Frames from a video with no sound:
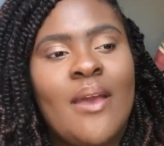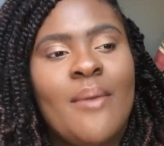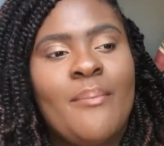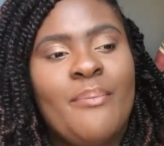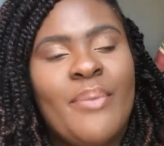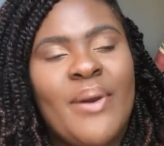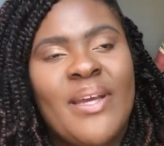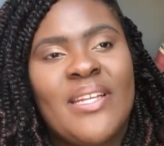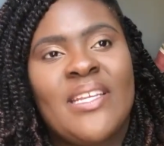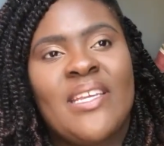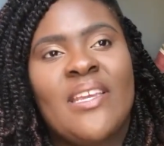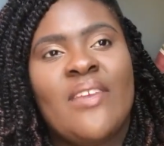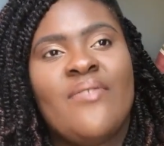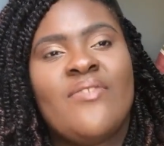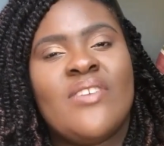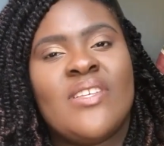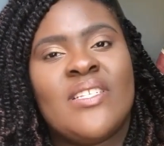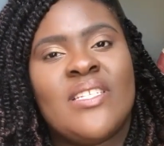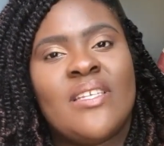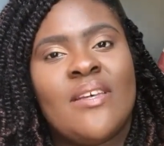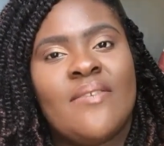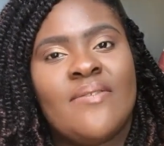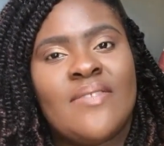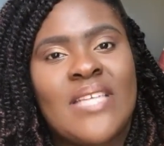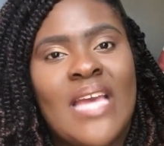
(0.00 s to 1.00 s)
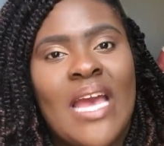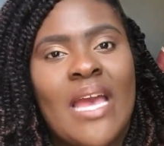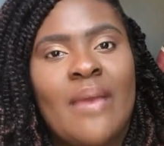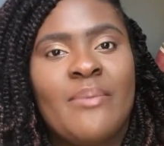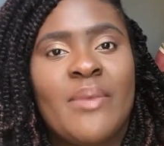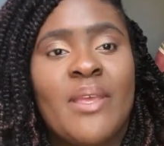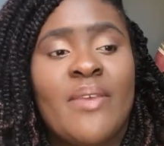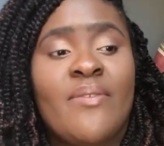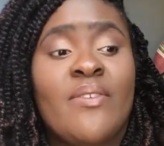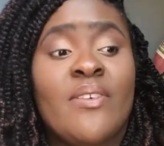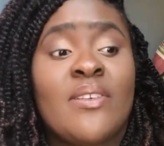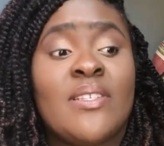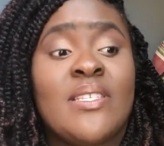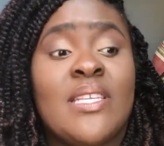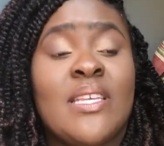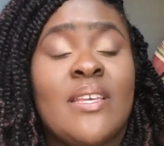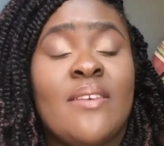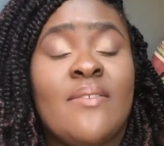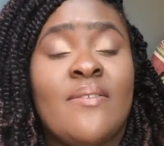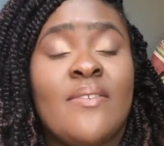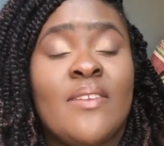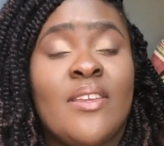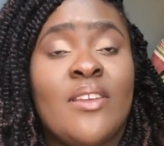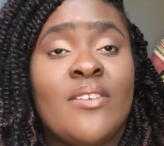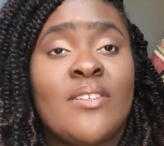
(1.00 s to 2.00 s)
But give yourself time, give
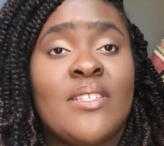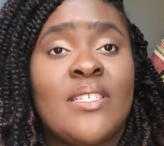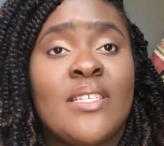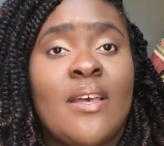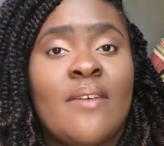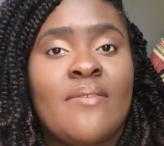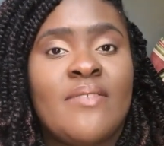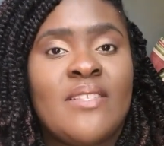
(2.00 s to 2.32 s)
yourself